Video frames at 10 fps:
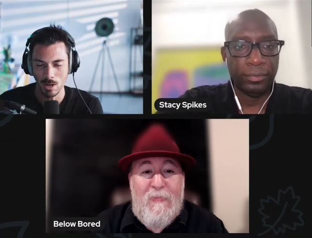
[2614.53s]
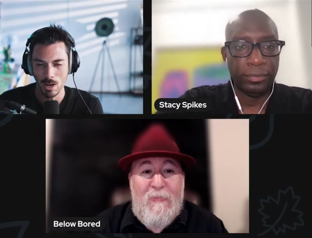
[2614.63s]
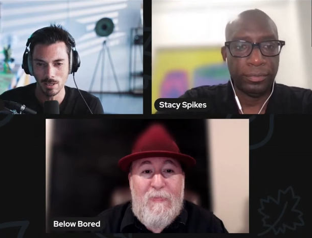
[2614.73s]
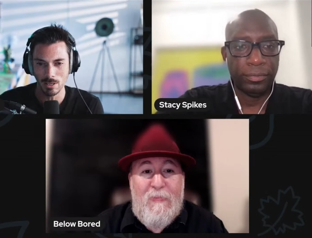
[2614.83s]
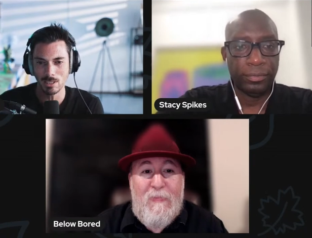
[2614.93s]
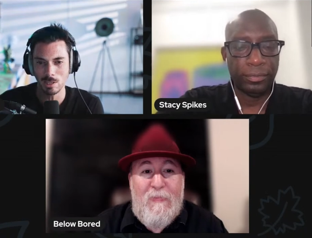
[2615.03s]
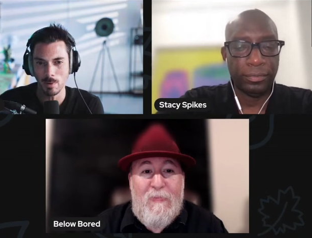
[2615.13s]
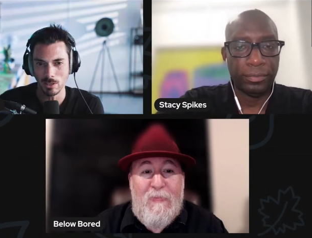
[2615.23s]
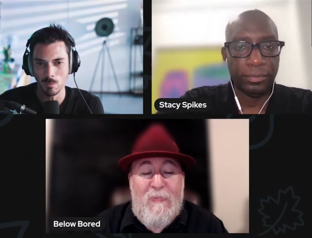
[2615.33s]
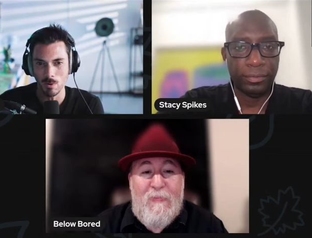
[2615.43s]
Speaker 1: because I
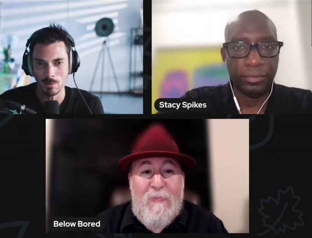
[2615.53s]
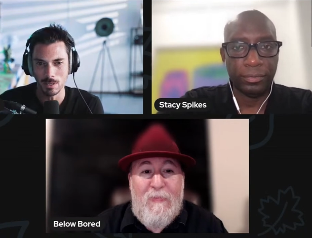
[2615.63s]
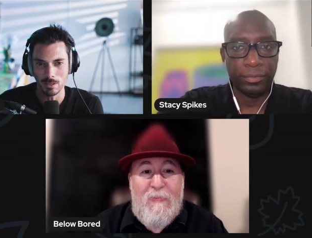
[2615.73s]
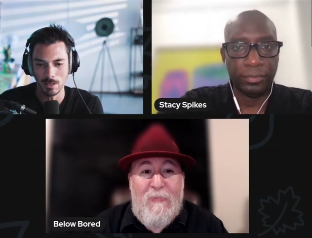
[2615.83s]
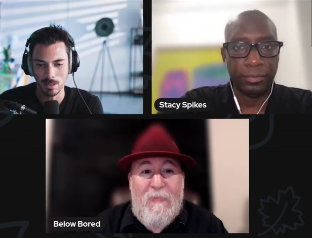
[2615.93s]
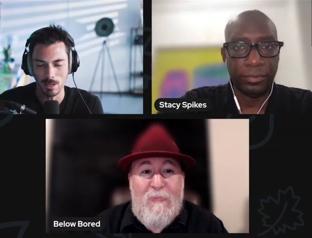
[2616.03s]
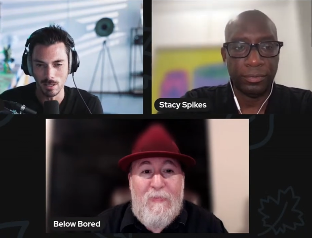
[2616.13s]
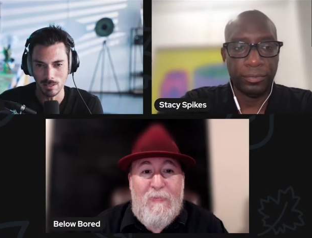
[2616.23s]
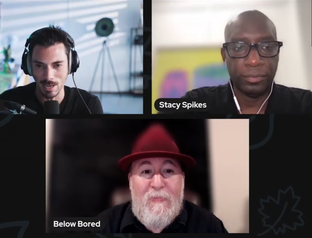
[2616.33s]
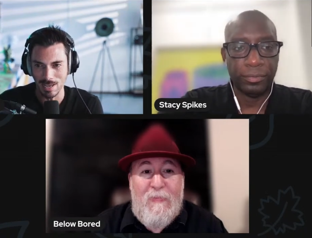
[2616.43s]
suspect you're probably uh,
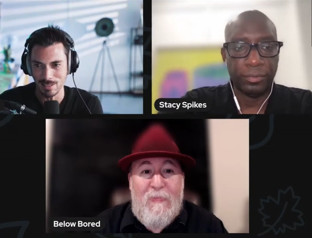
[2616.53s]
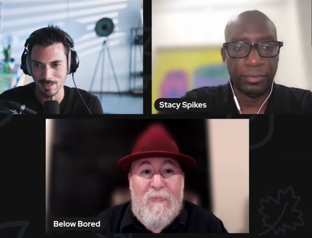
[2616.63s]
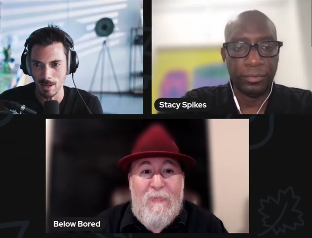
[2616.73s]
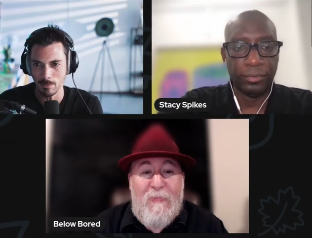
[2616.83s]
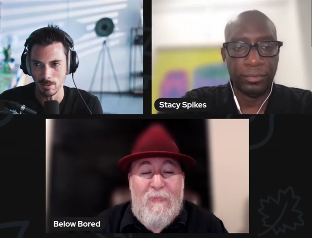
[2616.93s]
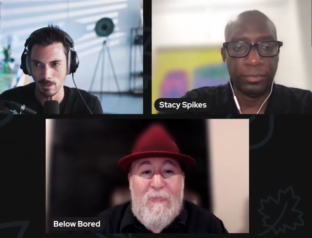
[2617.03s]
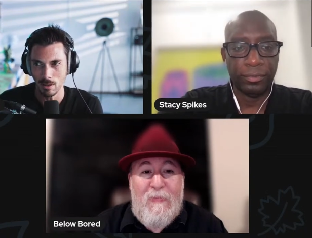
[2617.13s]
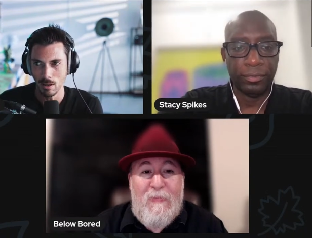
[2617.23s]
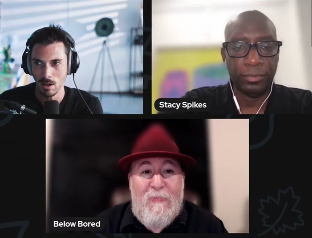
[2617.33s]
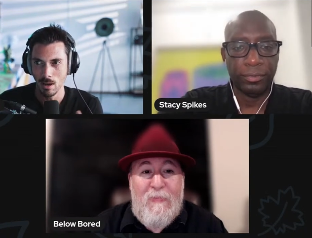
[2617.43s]
as, as adept at
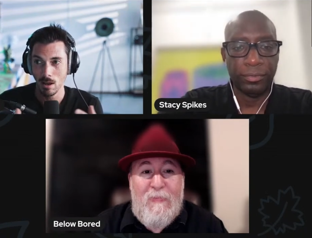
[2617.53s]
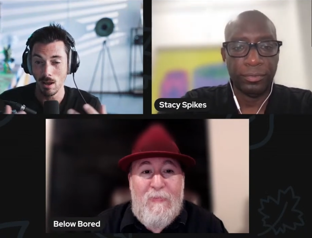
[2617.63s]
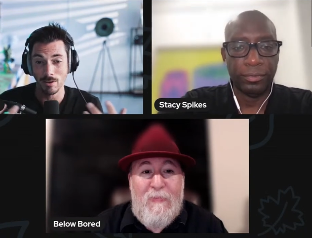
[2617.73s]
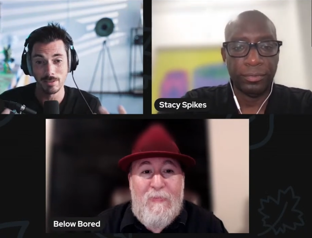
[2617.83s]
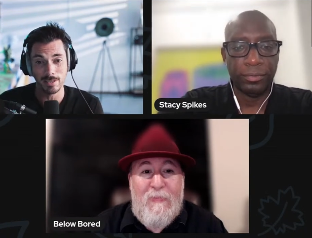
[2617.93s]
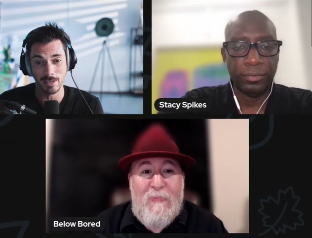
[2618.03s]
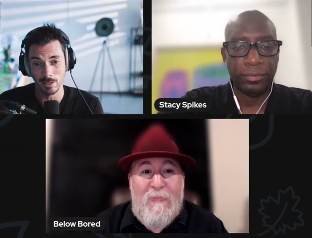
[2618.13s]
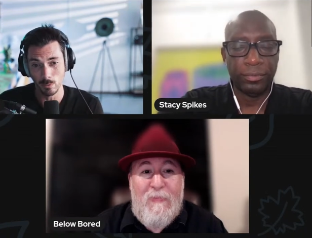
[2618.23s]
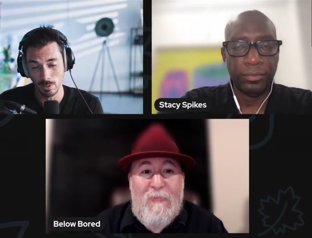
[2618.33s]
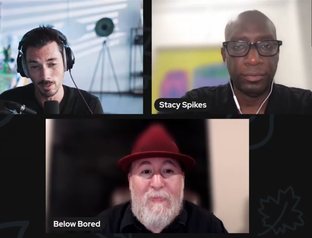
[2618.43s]
understanding
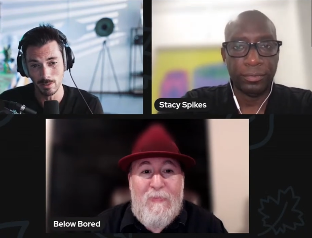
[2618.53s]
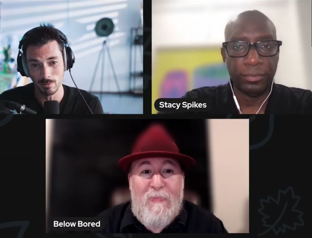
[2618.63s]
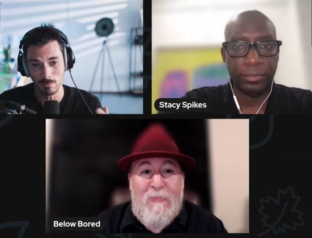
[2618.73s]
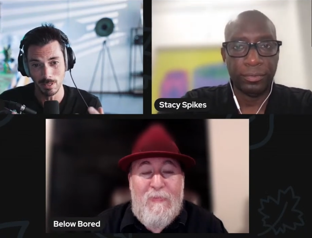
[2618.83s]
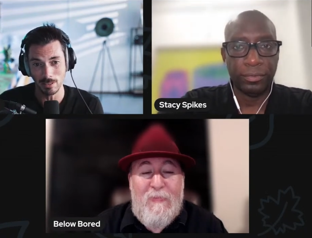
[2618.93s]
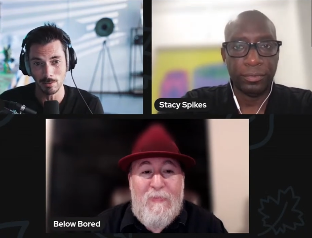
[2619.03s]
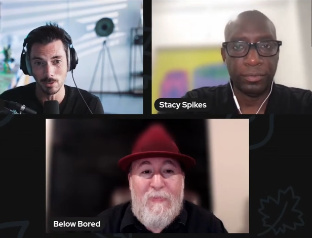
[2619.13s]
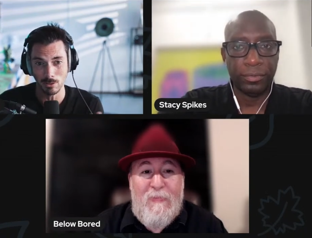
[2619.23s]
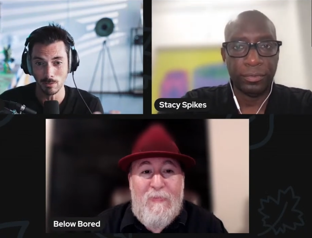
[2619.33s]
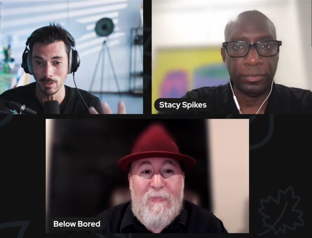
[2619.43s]
an audience and getting them to
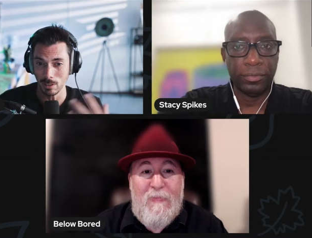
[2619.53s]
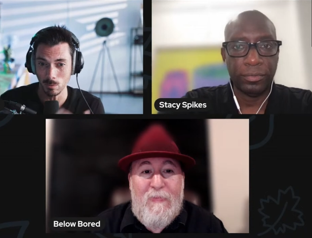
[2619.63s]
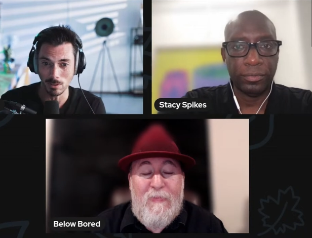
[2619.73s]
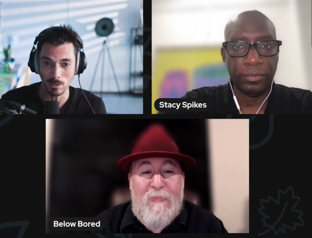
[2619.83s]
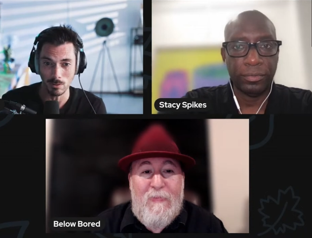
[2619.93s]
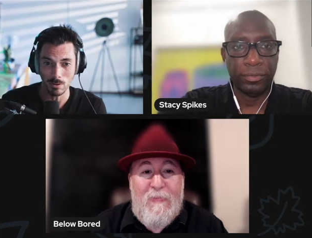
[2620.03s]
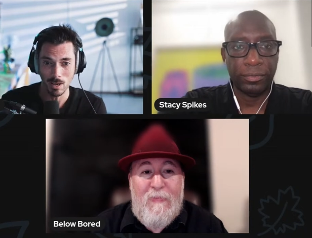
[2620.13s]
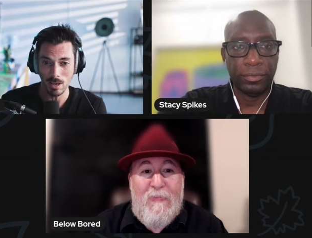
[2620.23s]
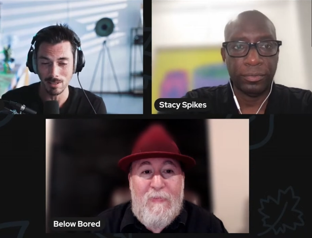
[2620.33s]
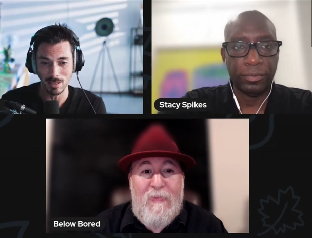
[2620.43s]
do things with you
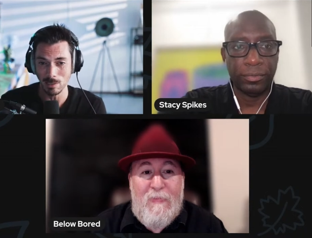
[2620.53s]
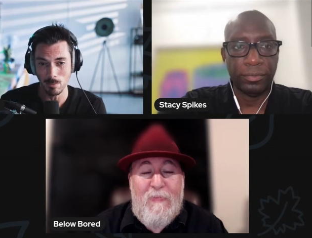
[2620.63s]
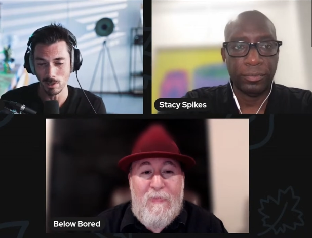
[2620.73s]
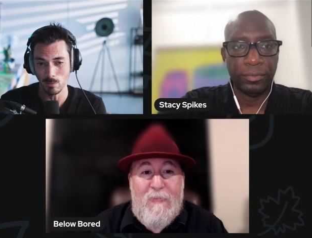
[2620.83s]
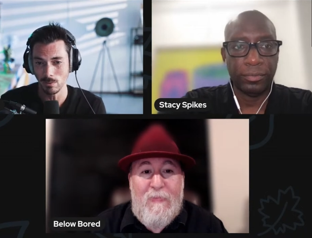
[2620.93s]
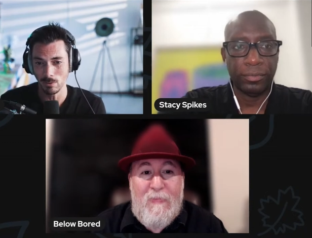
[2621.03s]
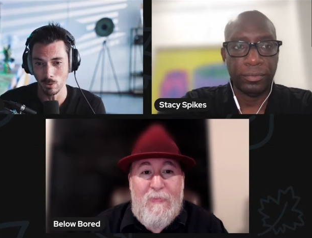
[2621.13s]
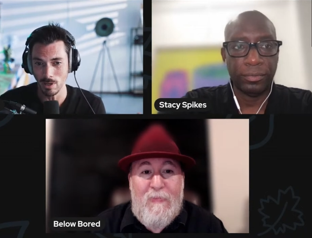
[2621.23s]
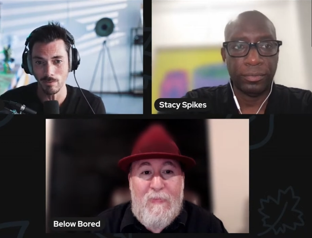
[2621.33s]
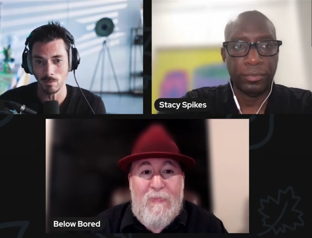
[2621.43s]
as anybody
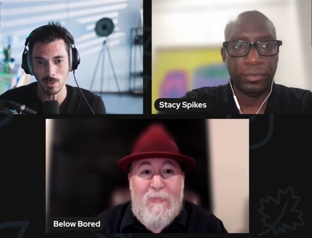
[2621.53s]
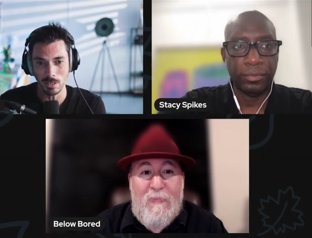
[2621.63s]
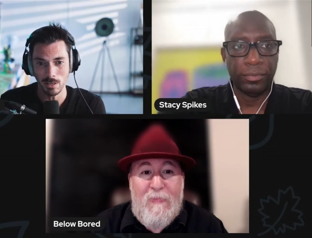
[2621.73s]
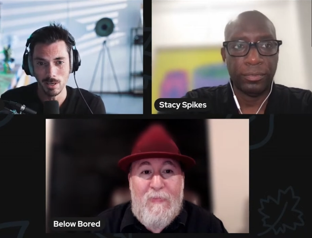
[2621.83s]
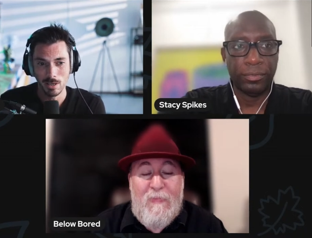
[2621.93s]
could ever be.